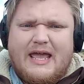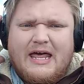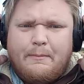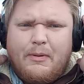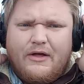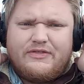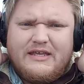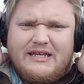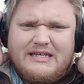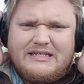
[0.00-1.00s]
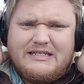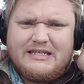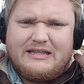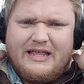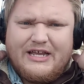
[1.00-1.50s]
and I bought these
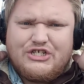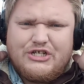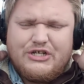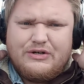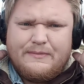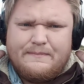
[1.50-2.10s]
last year,